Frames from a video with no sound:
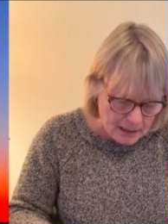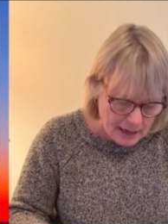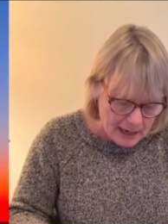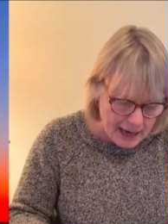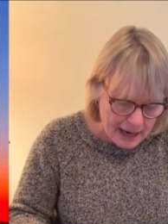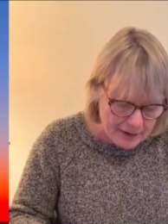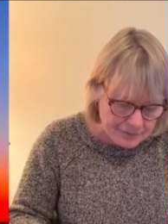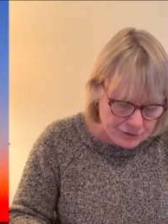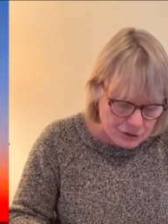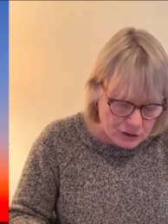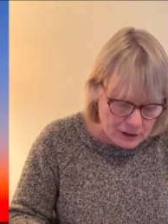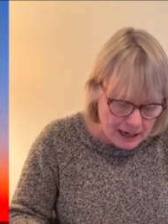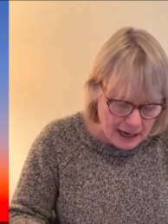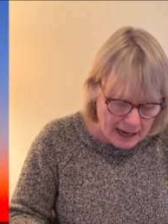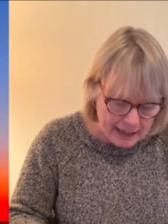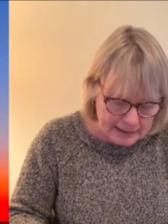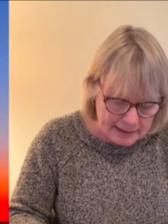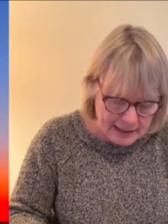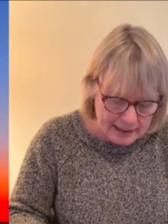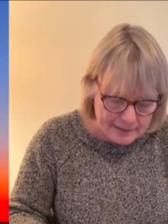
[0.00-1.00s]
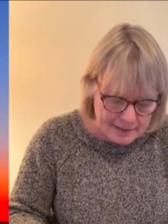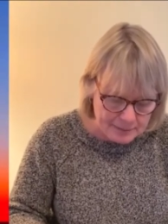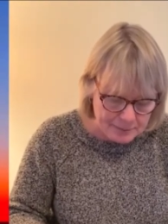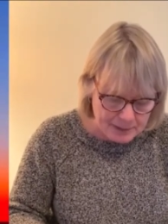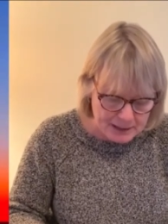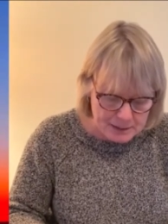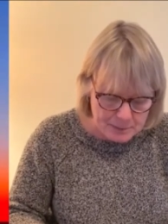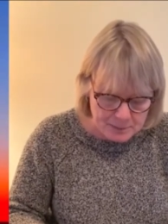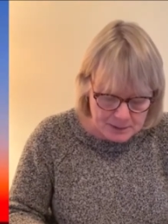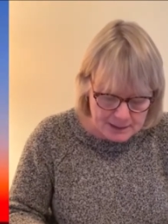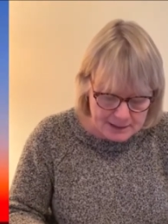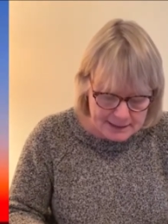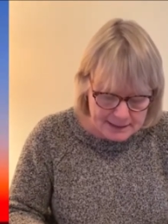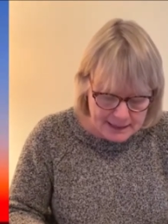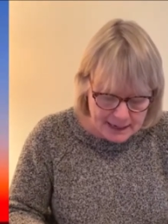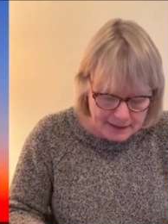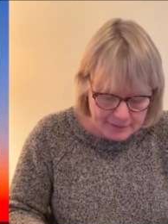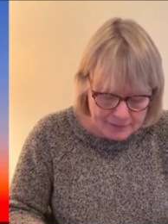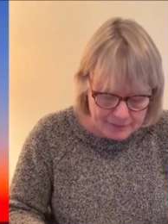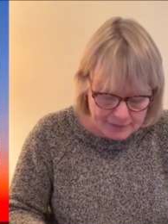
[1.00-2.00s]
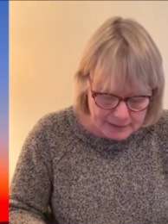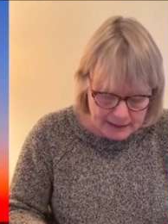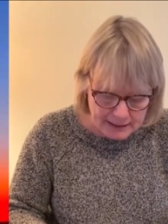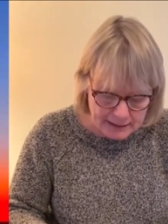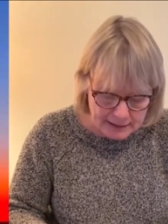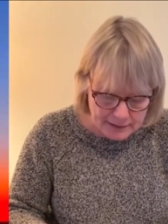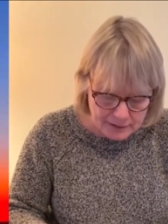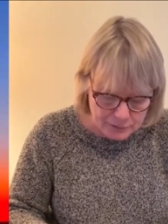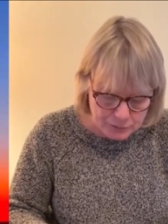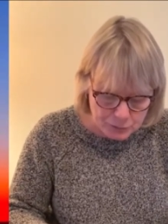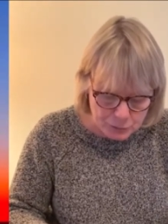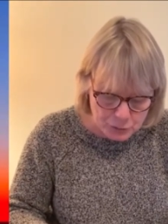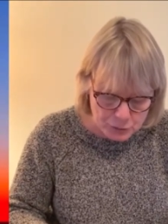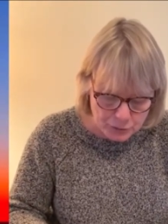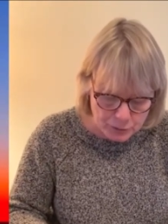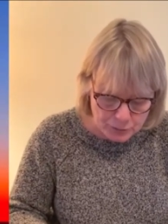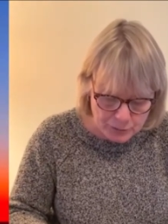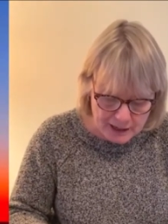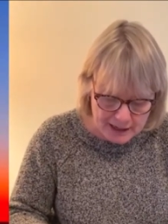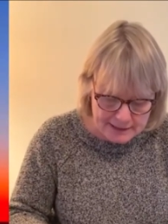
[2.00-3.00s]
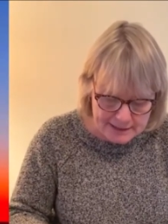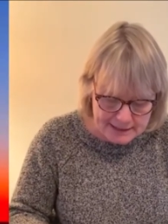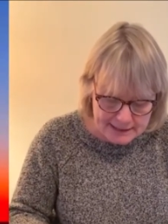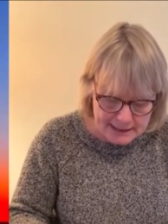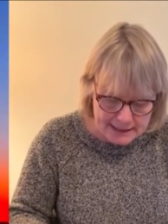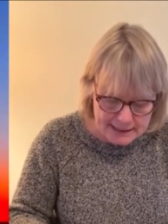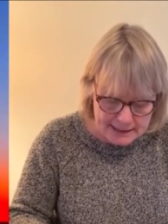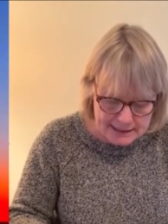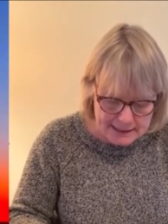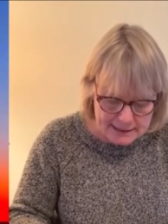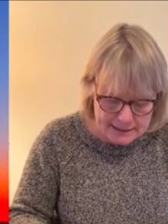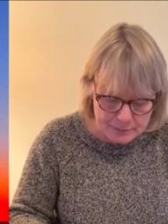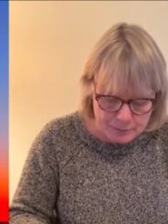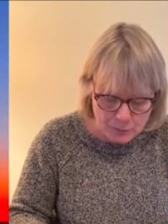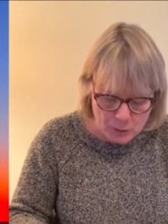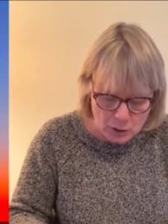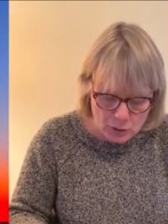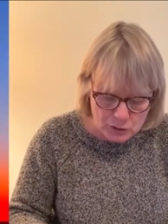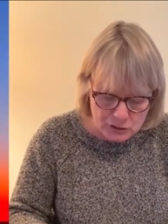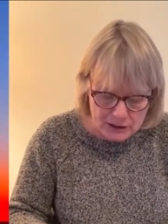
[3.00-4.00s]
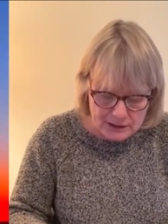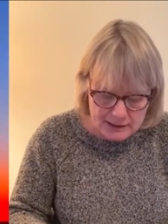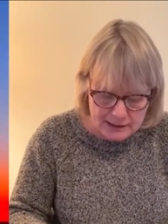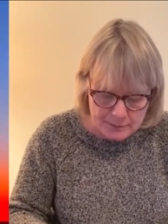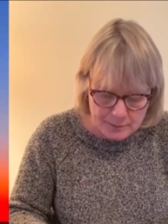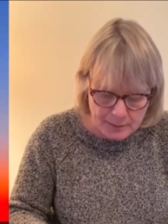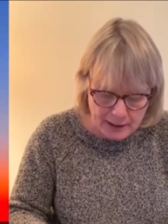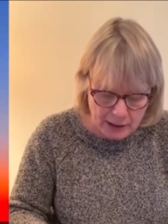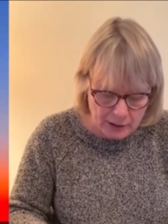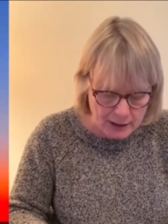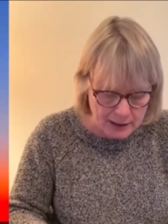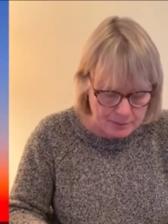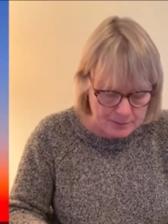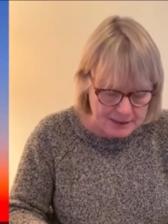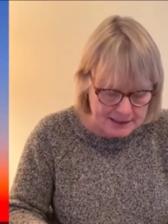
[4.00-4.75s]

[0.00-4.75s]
After God led the people safely through the Red Sea, Moses and Miriam